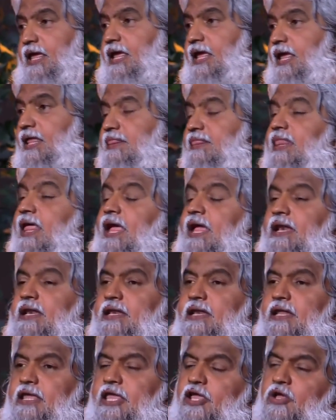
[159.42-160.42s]
And
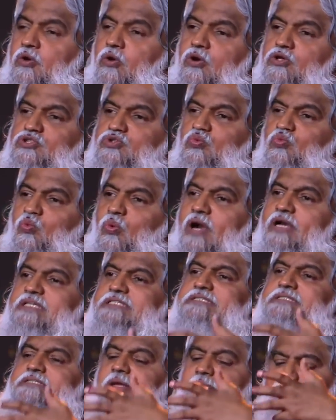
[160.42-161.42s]
then he goes one
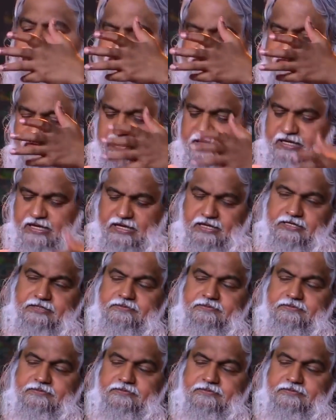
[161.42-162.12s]
step further.